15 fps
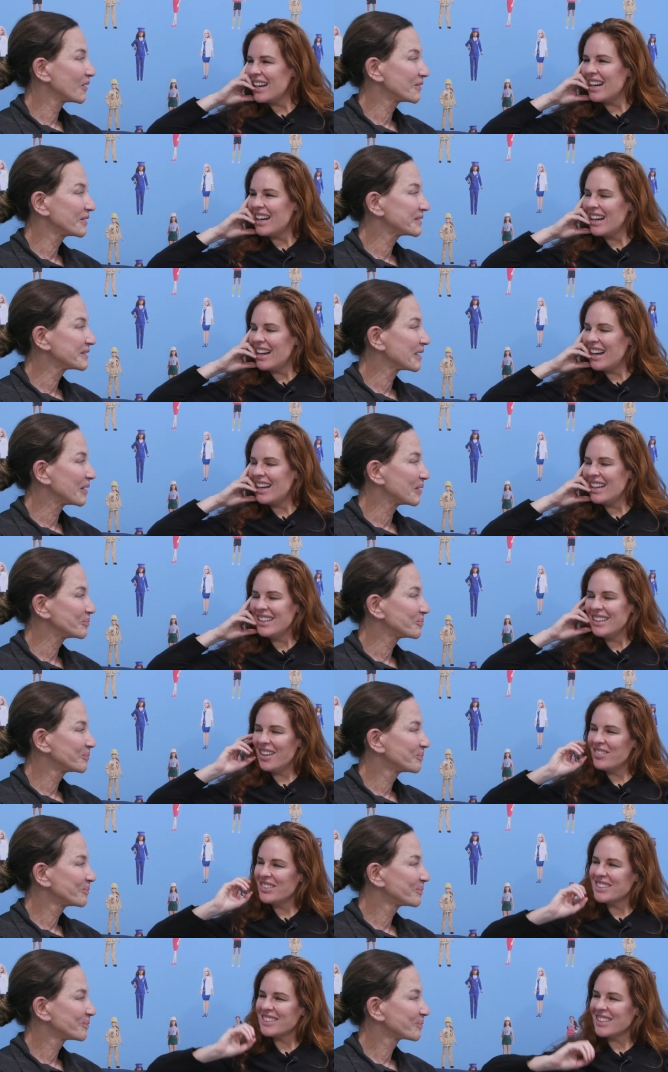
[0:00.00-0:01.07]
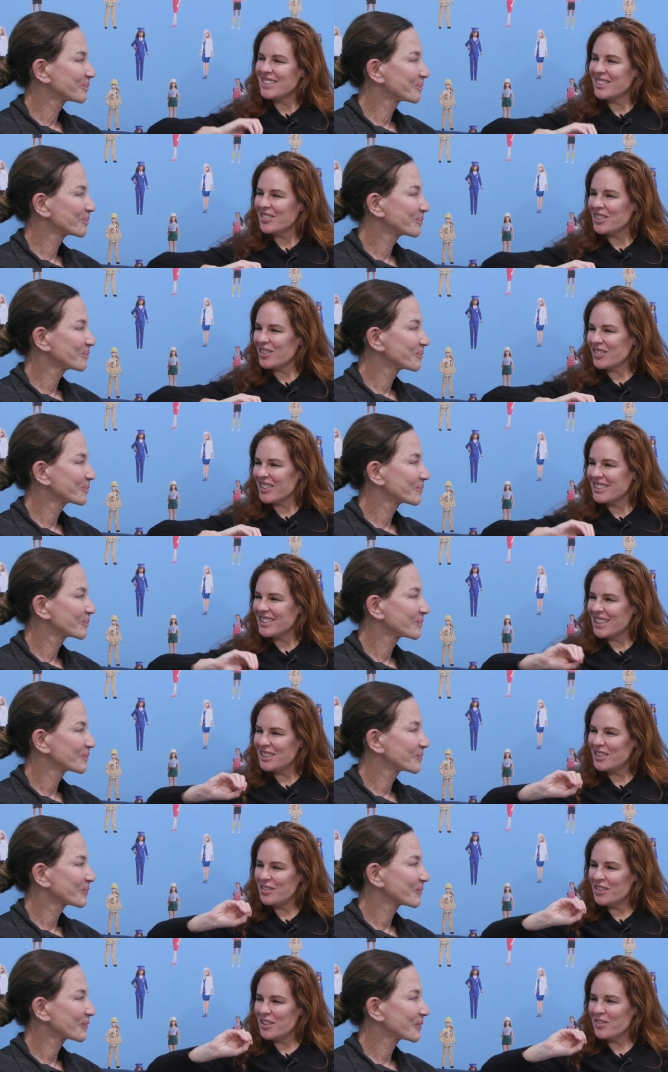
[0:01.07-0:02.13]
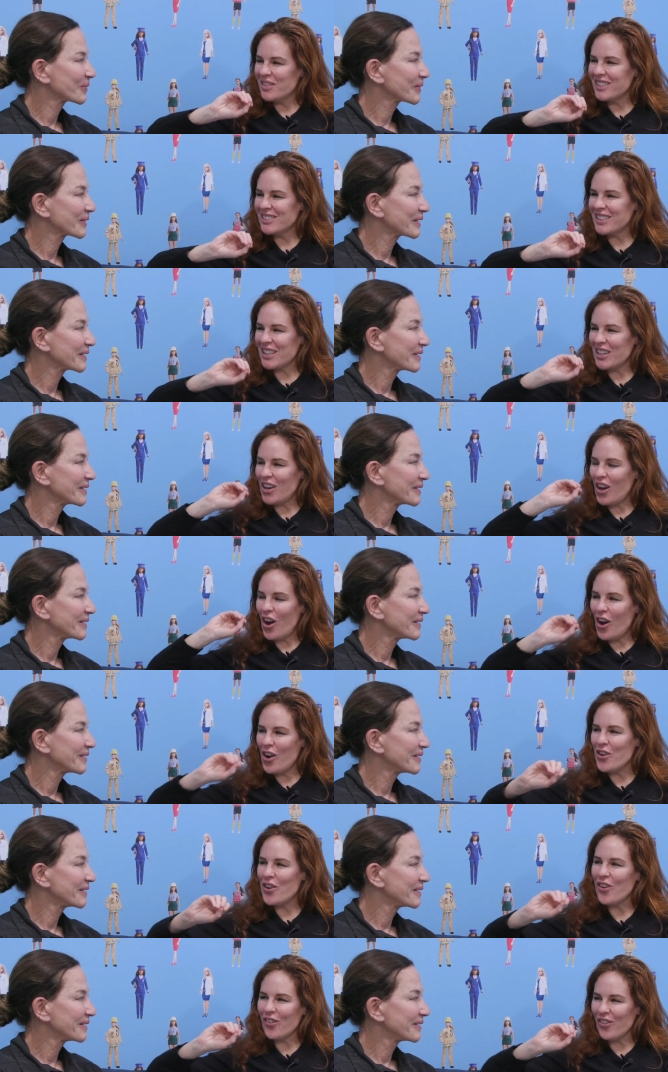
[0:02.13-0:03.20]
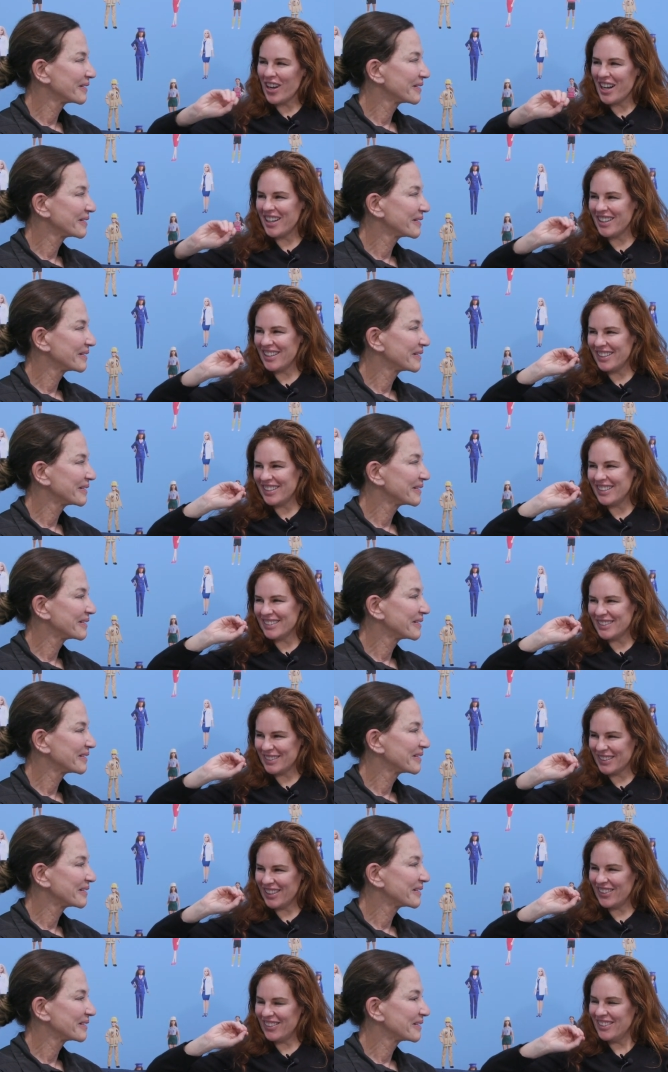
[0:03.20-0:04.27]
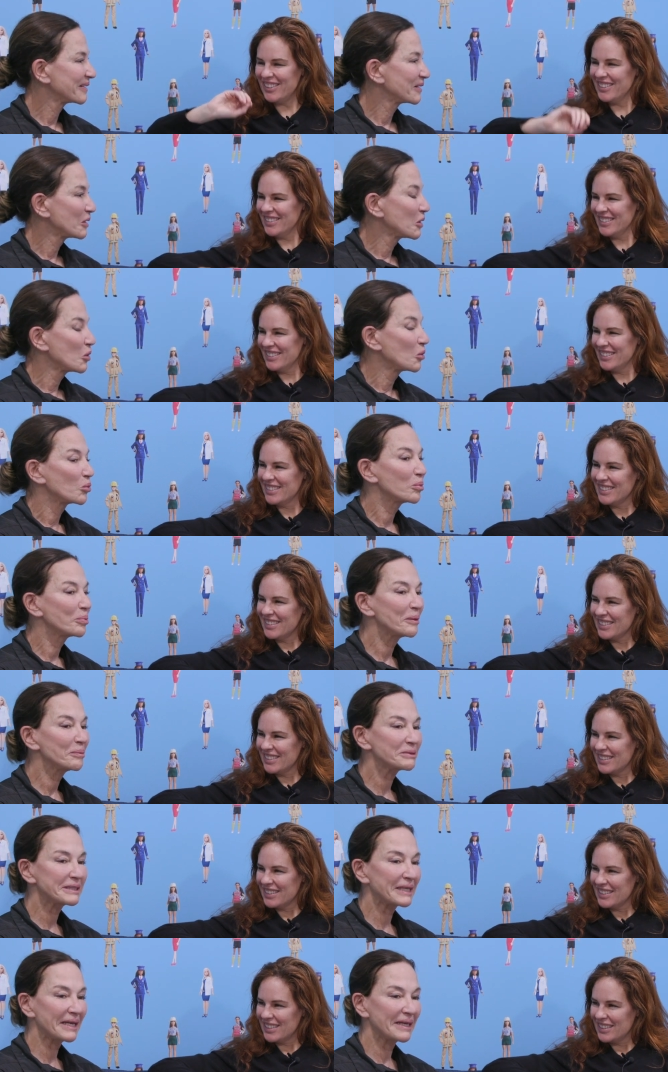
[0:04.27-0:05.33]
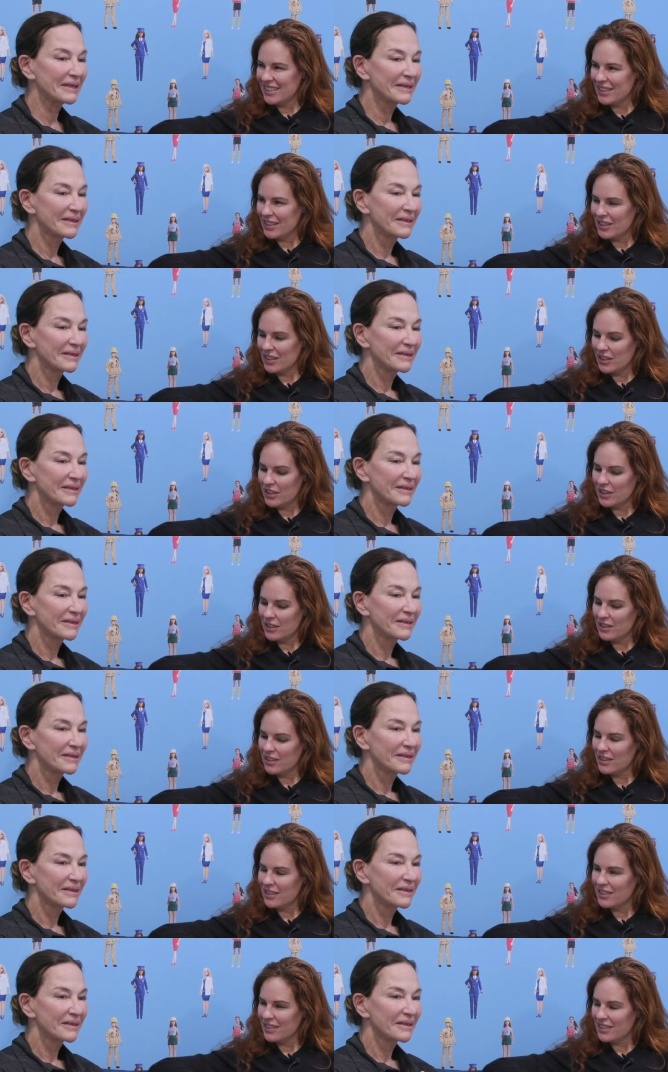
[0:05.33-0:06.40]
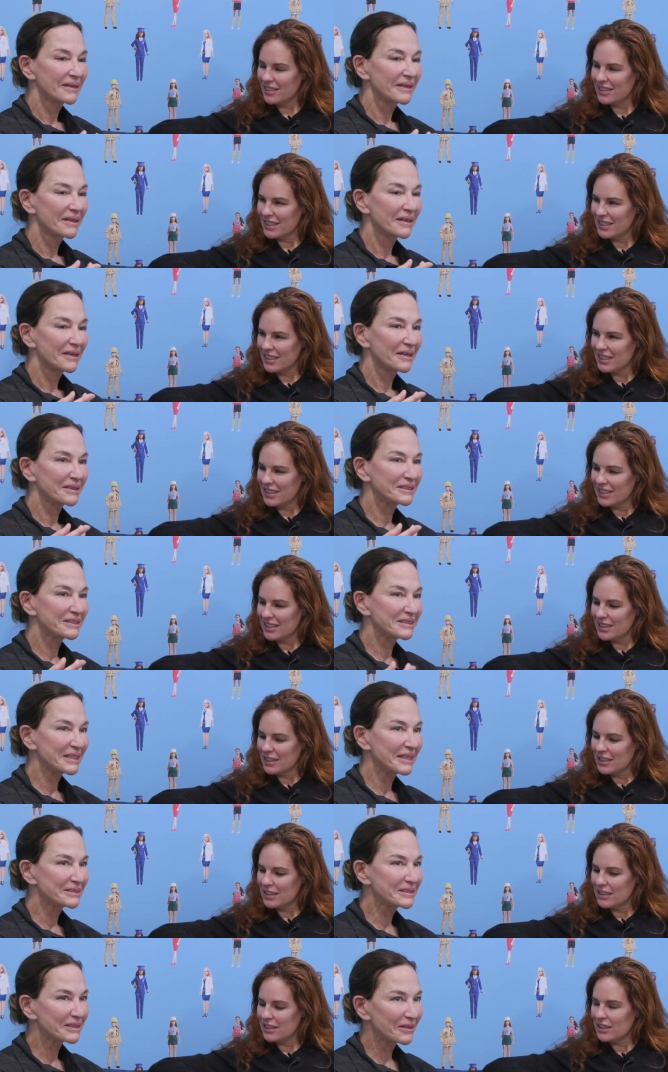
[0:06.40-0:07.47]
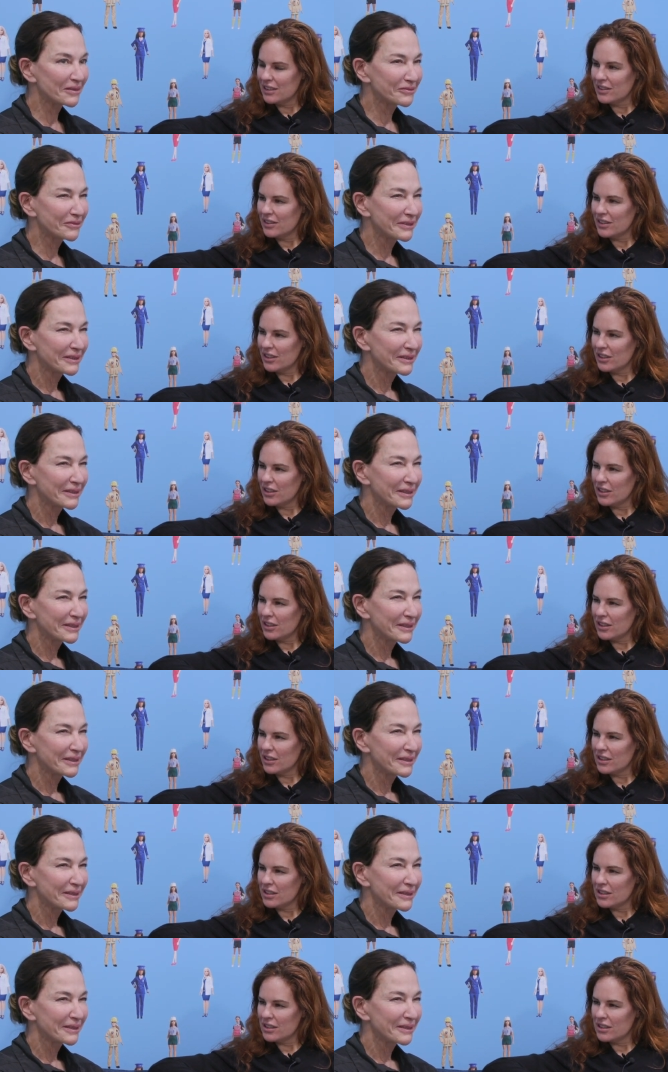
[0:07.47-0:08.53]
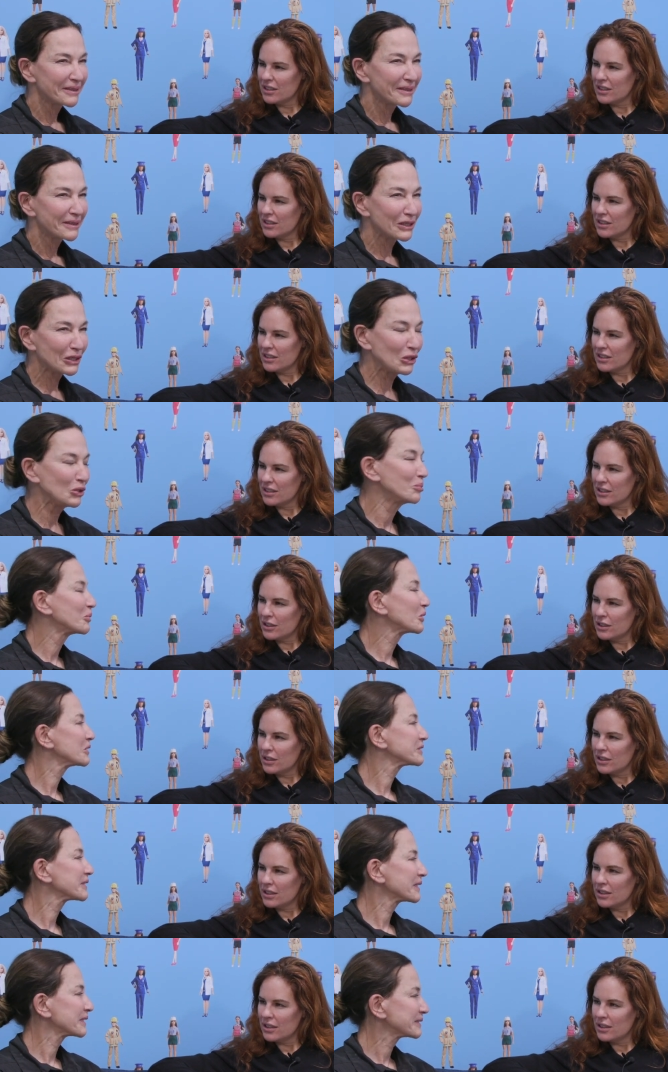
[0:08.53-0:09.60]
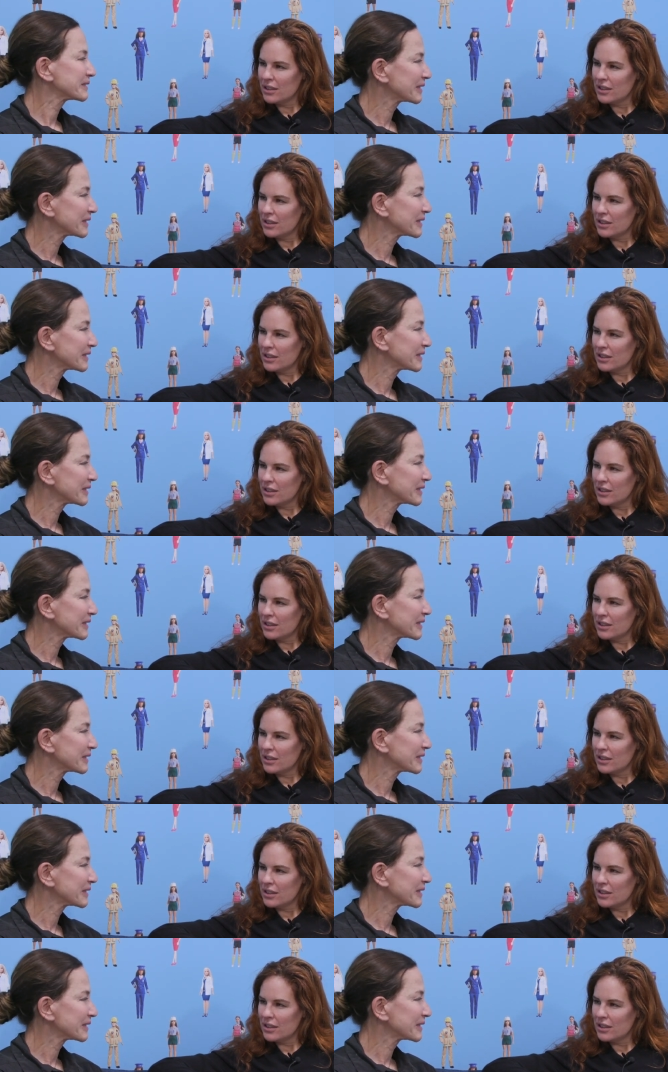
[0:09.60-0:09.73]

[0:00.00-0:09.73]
Speaker 1: all the time. I love a sense of humor. Sense of humor is like an underrated skill.
Speaker 2: Well, people say a sense of humor is like a